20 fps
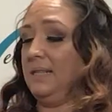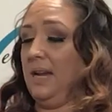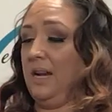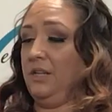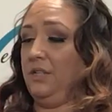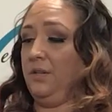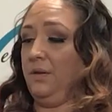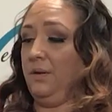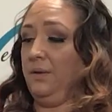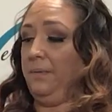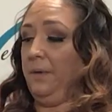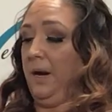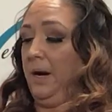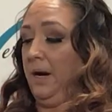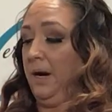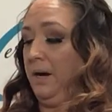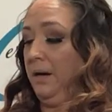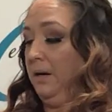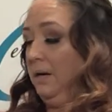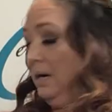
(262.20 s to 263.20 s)
texture of
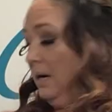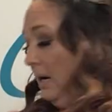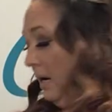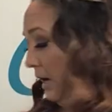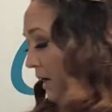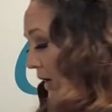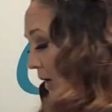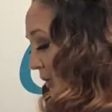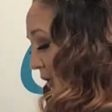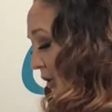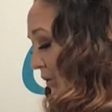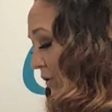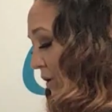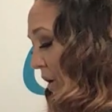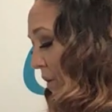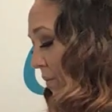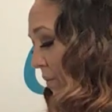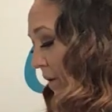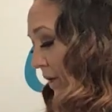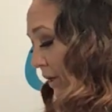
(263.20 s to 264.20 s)
hair. You
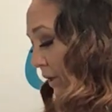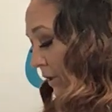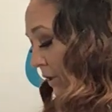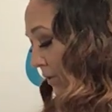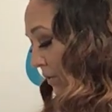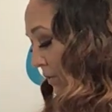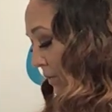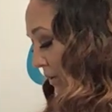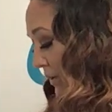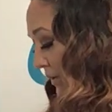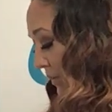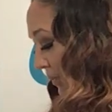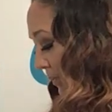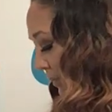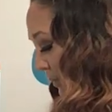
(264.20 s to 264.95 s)
don't want to use